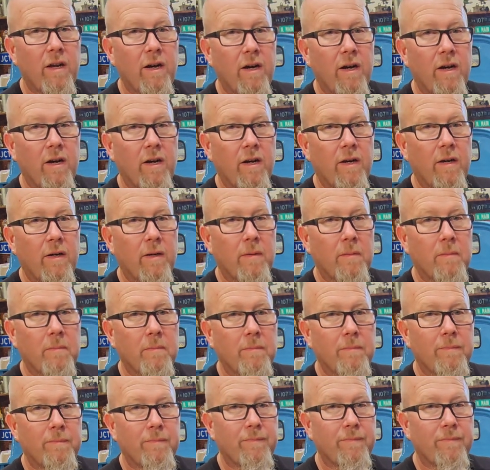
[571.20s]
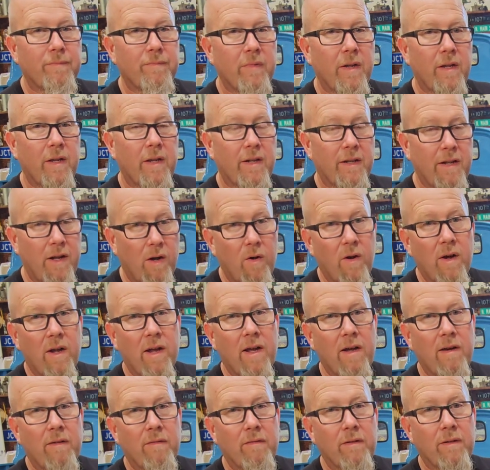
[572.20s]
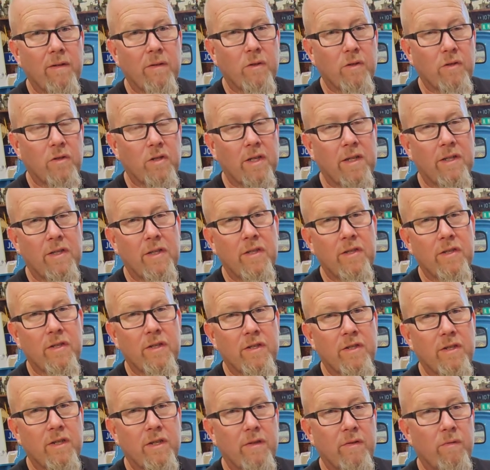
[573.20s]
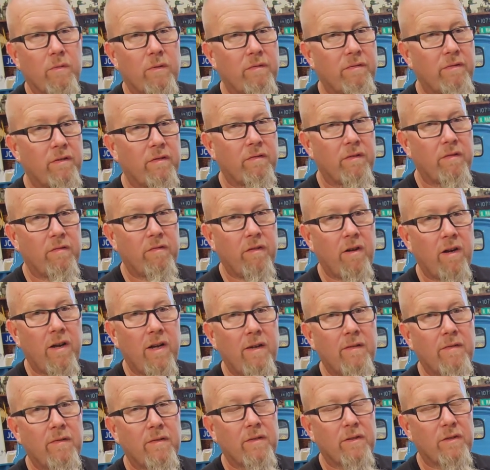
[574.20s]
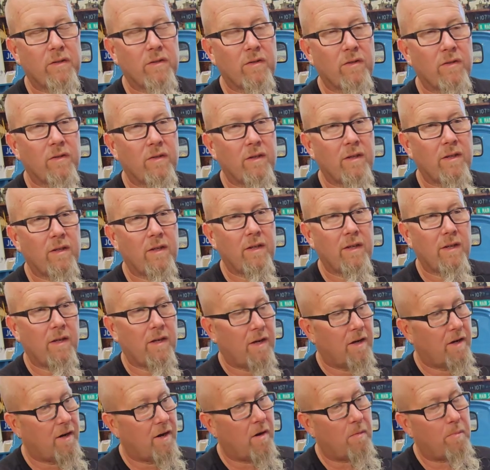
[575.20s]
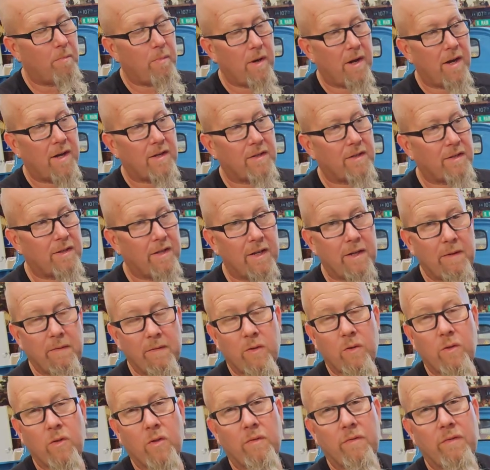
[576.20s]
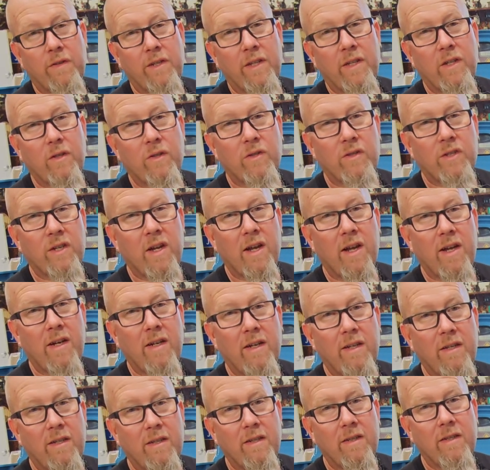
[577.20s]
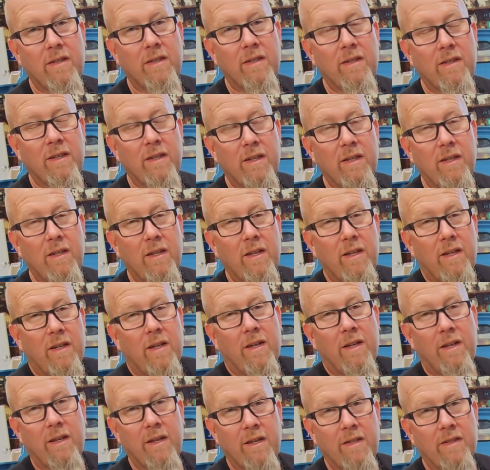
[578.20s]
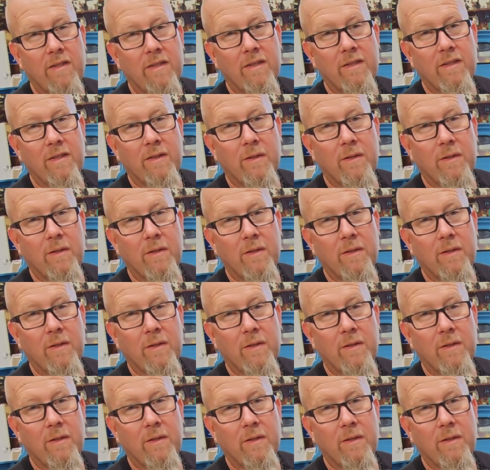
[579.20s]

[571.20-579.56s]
And now I have, it looks like a decent set of 355. So I'll pass those videos on and